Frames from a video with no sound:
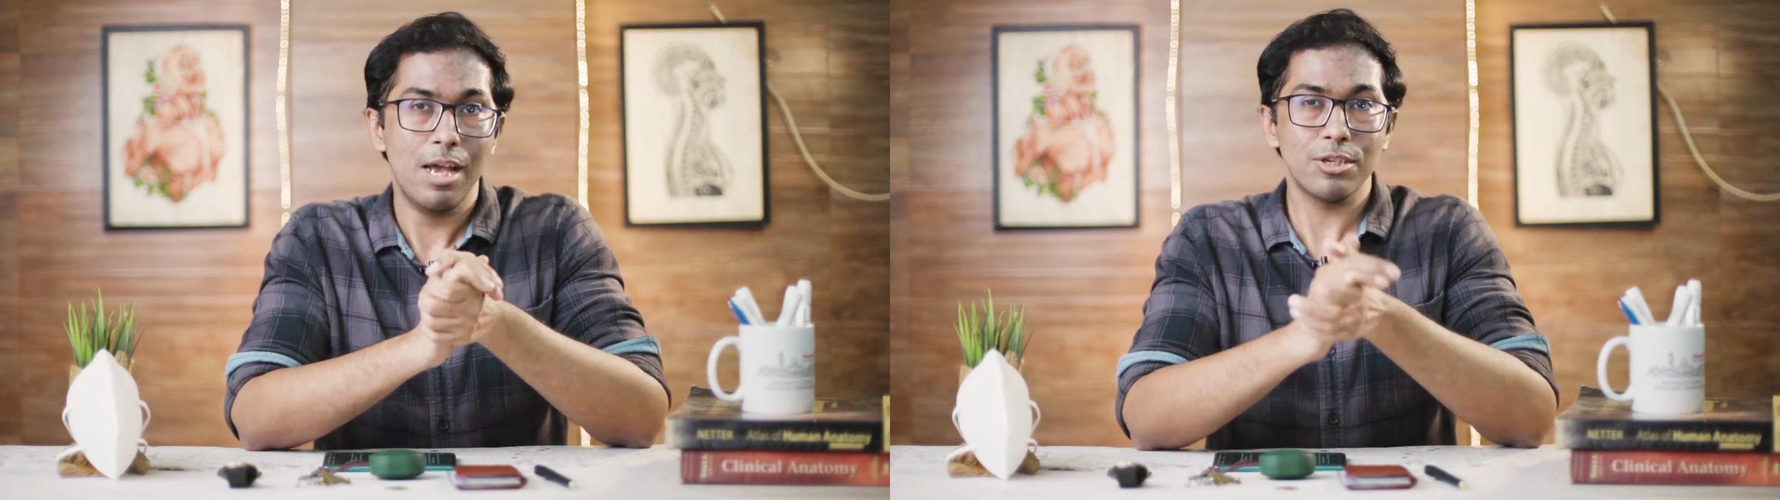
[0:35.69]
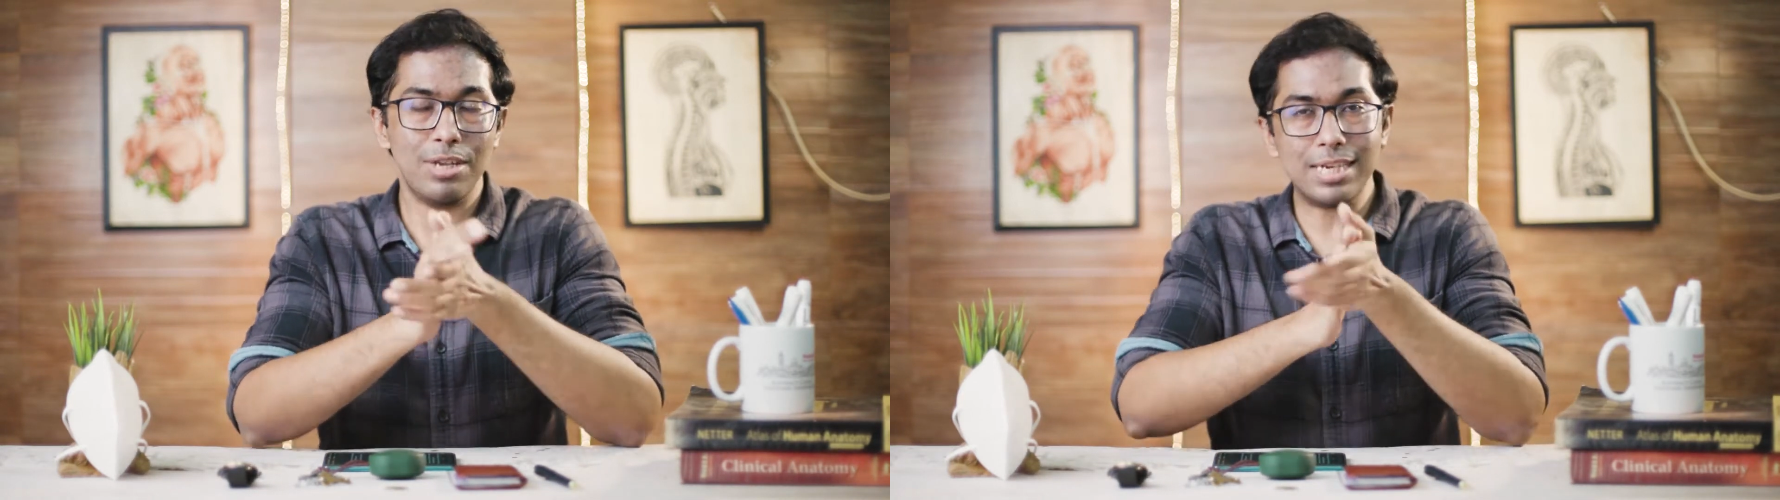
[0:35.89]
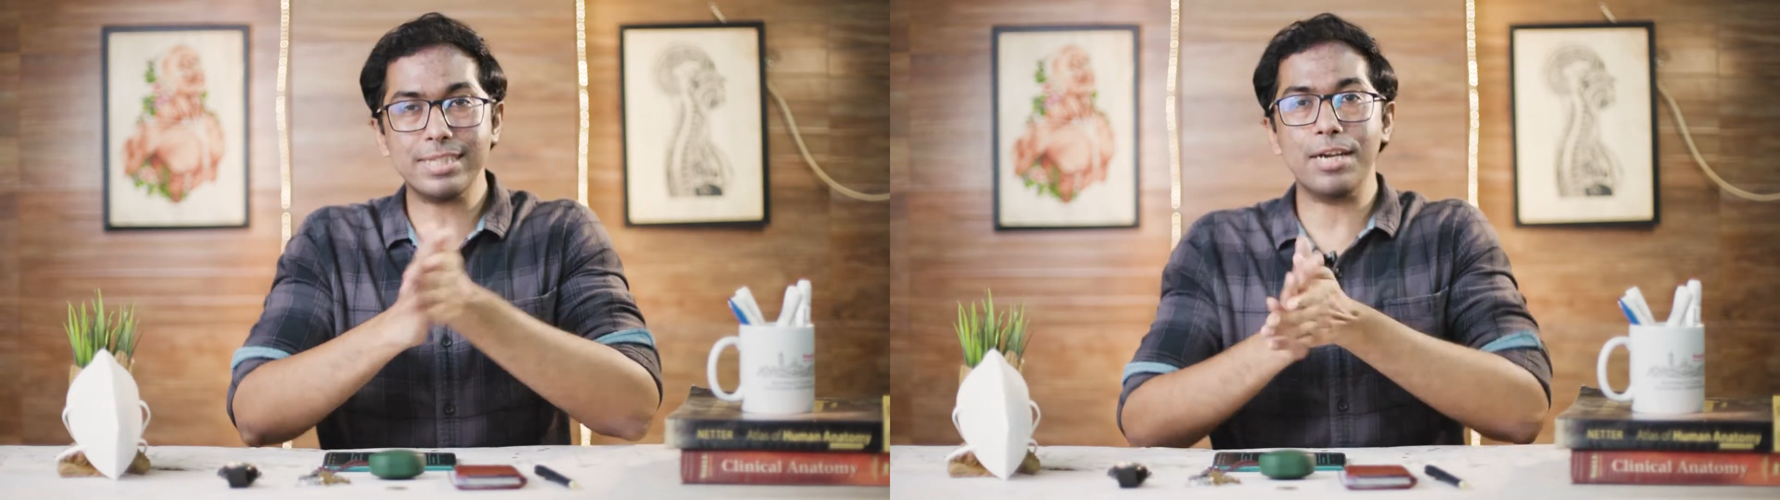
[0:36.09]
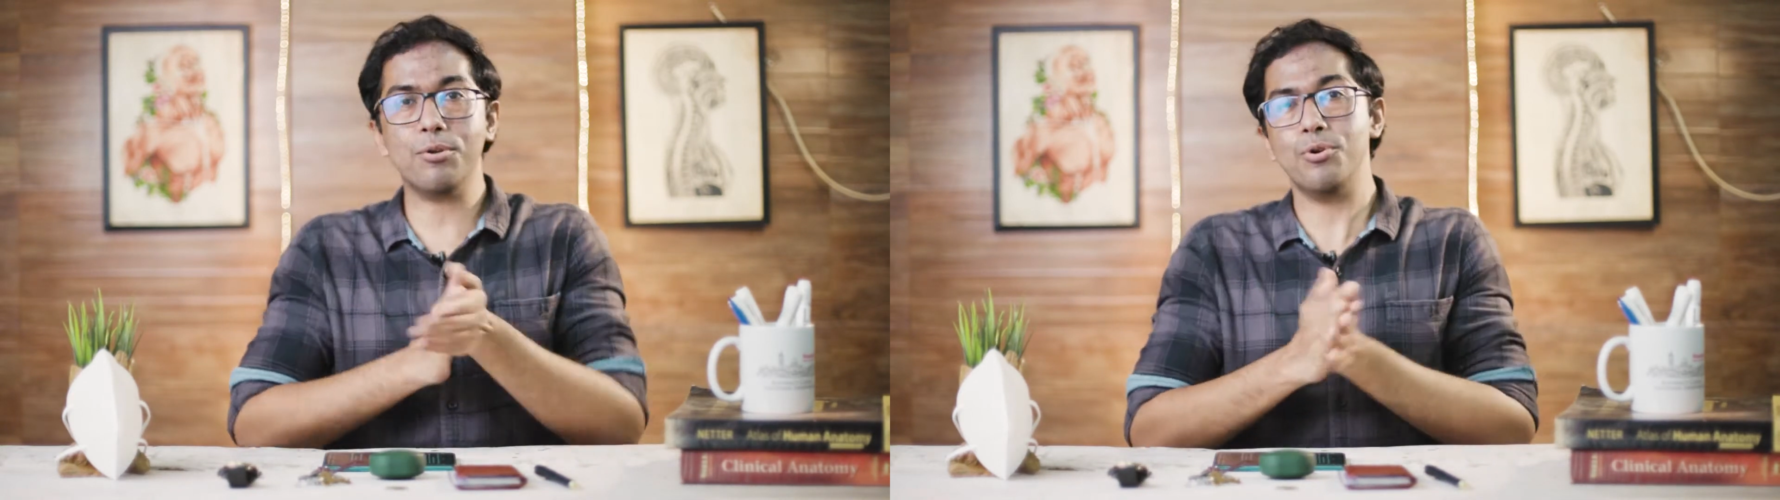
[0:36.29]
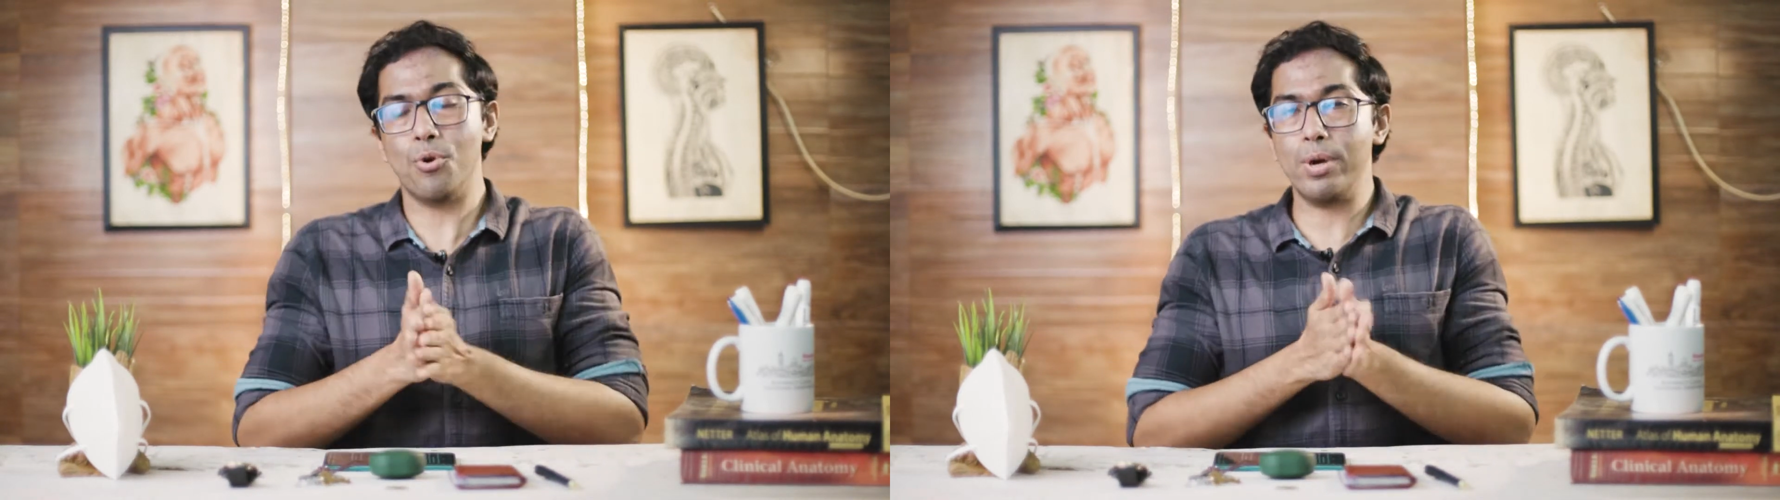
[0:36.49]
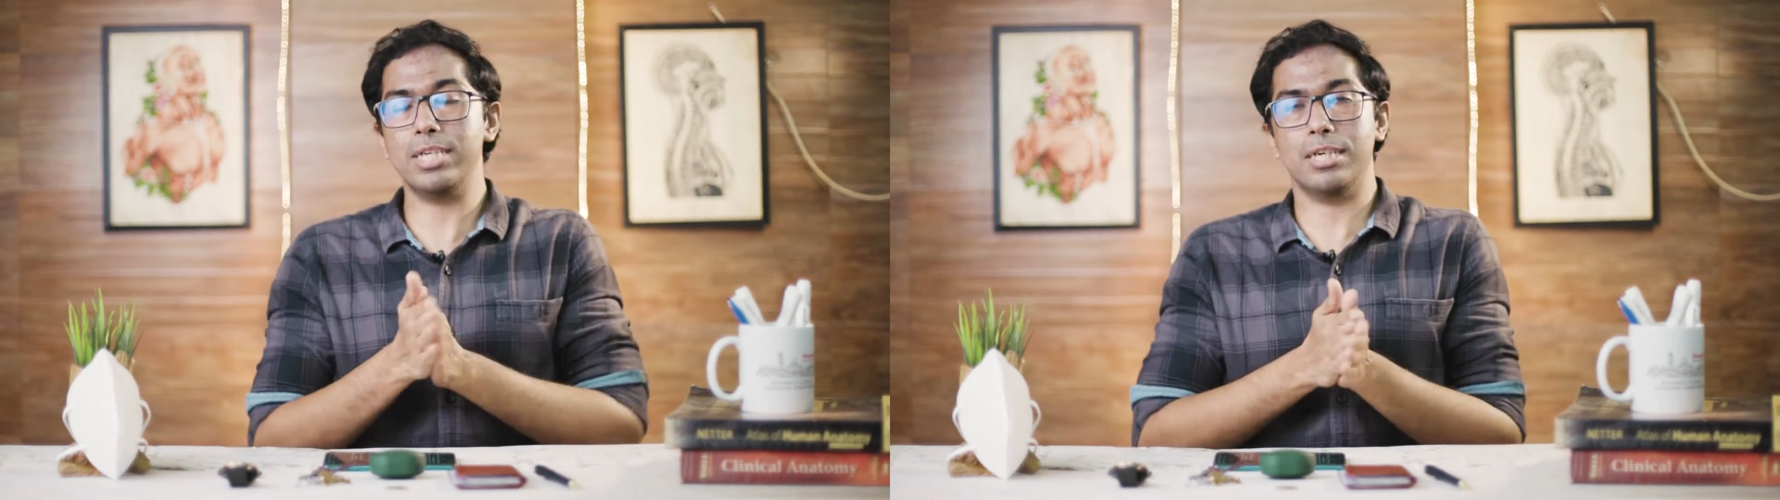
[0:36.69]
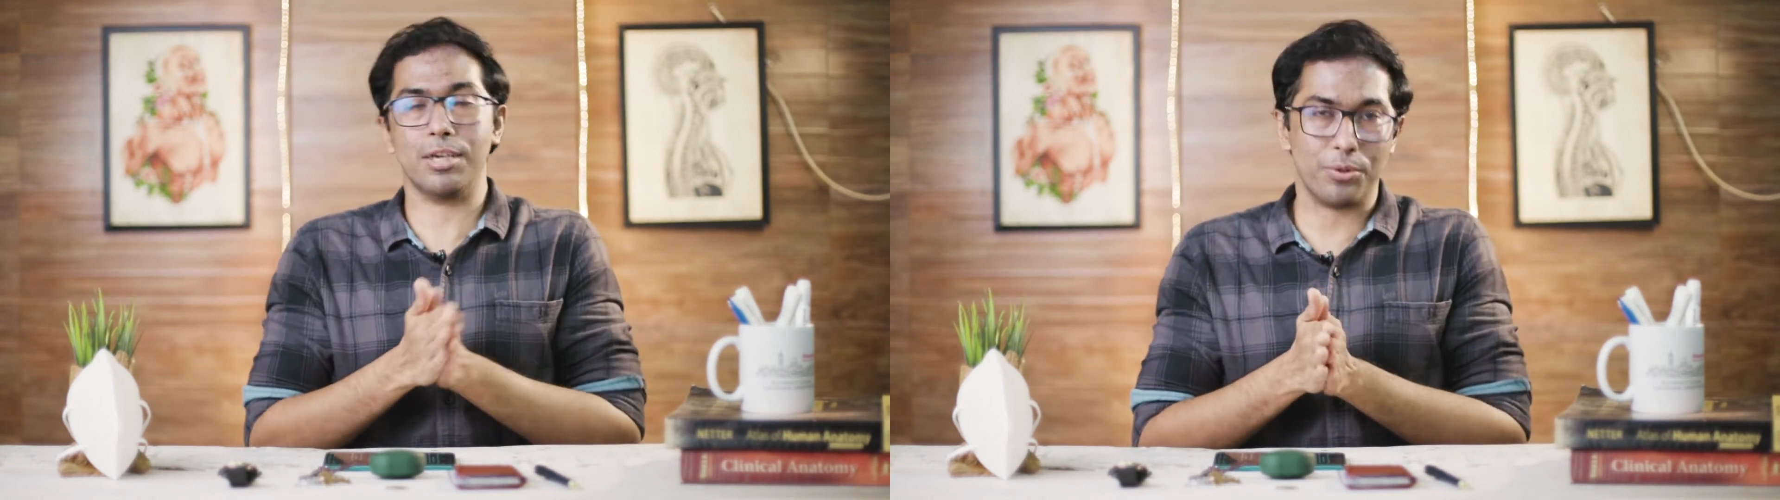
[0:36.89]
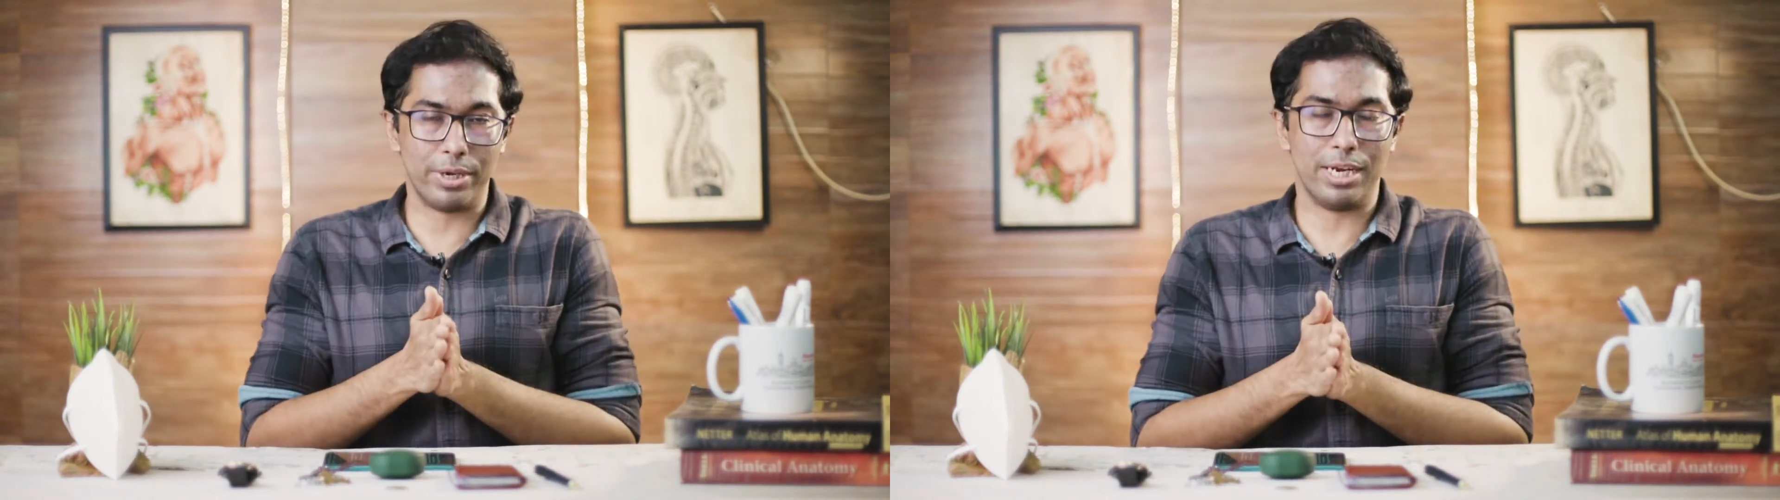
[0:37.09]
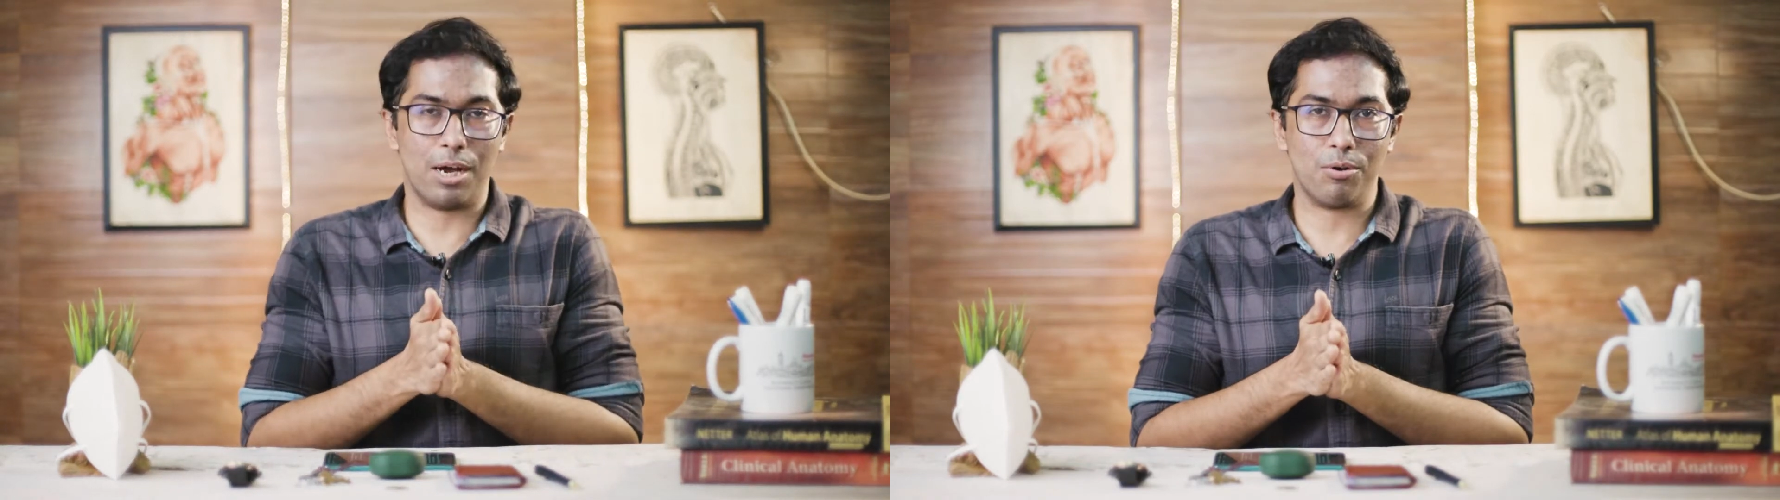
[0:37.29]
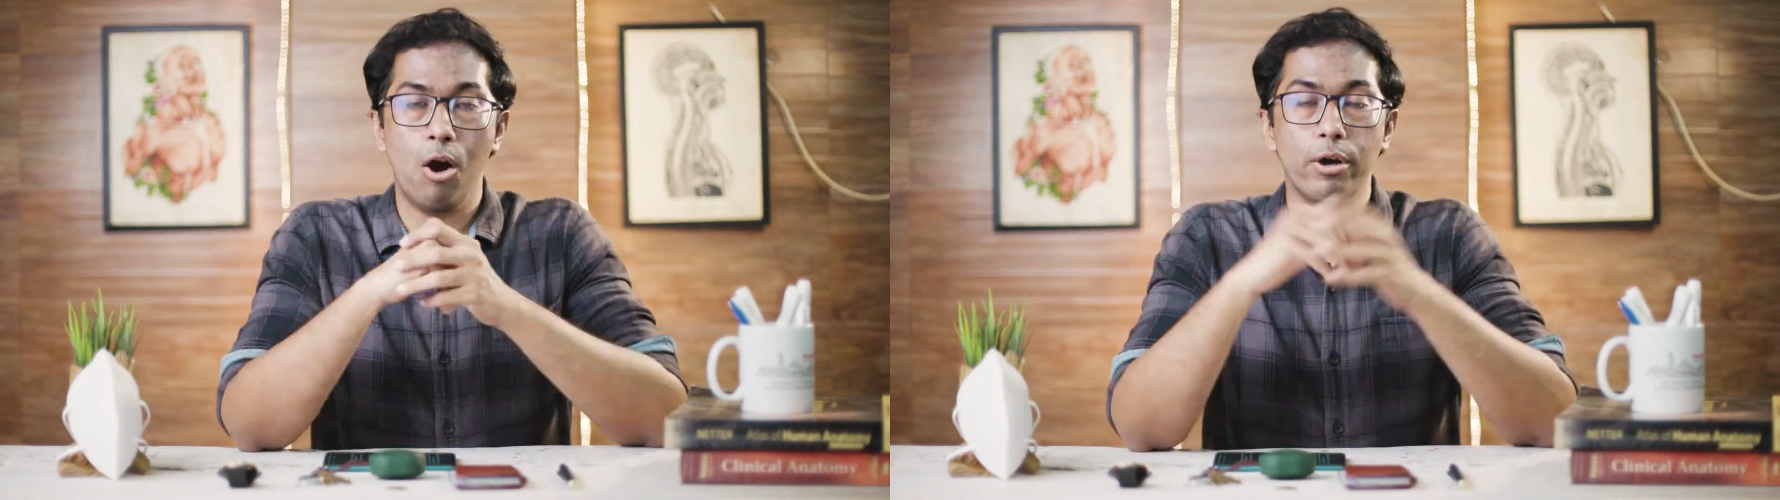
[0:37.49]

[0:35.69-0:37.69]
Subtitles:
So let's get to know each other today now.